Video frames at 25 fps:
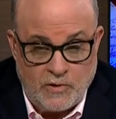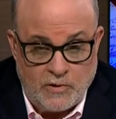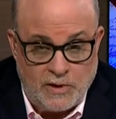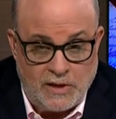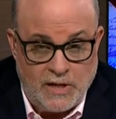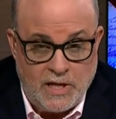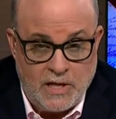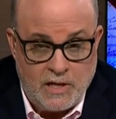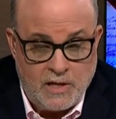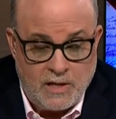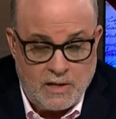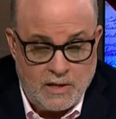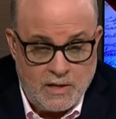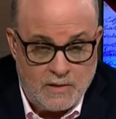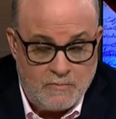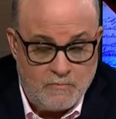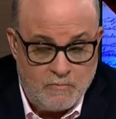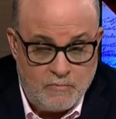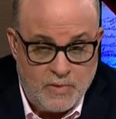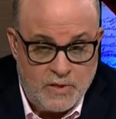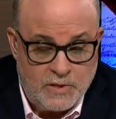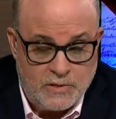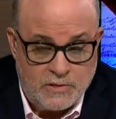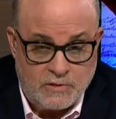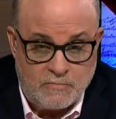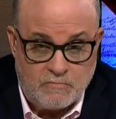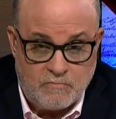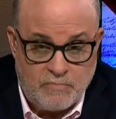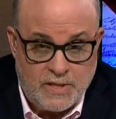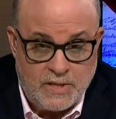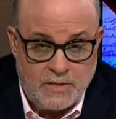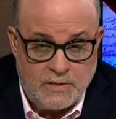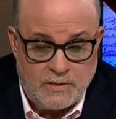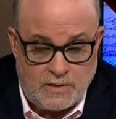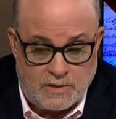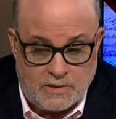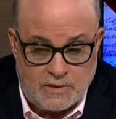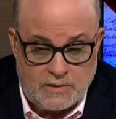leaking it in bits and
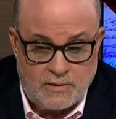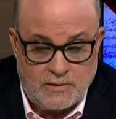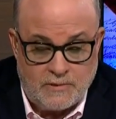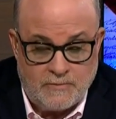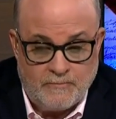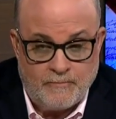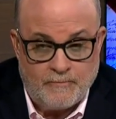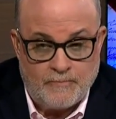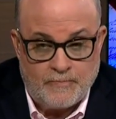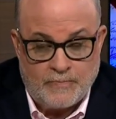pieces?